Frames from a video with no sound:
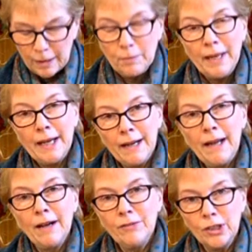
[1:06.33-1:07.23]
May I
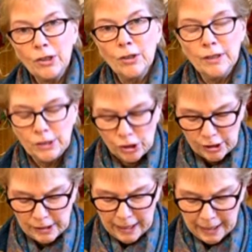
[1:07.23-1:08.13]
have the courage
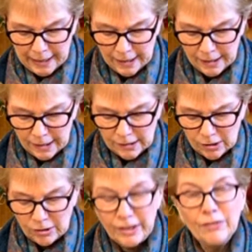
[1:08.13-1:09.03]
today
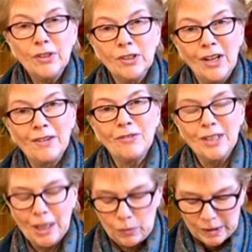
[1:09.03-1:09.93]
to live the life
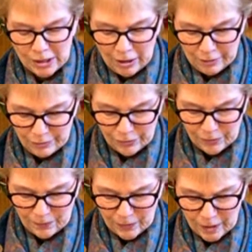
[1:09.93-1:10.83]
that I would love,
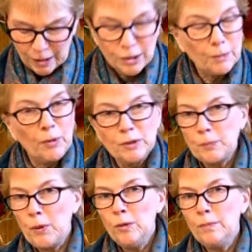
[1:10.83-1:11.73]
to
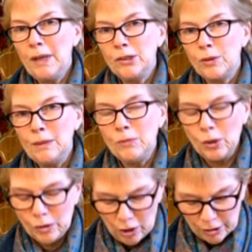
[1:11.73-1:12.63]
postpone my dream
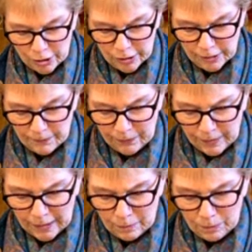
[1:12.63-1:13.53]
no longer,
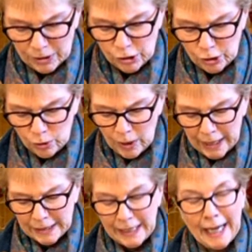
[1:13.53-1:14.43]
but do
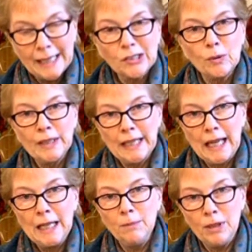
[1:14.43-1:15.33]
at last what I
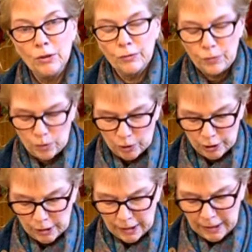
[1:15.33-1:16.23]
came here
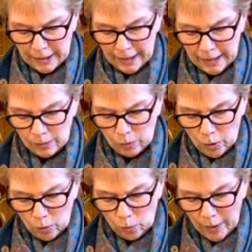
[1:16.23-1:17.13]
for and
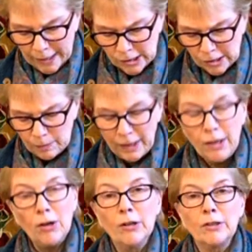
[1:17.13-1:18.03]
waste my
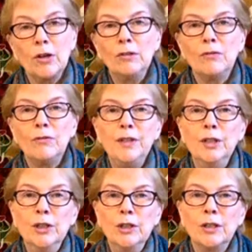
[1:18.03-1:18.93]
heart on
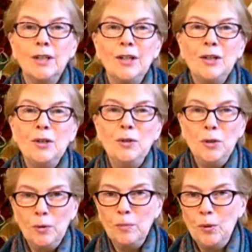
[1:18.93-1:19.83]
fear
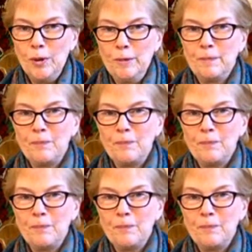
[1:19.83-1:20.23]
no more.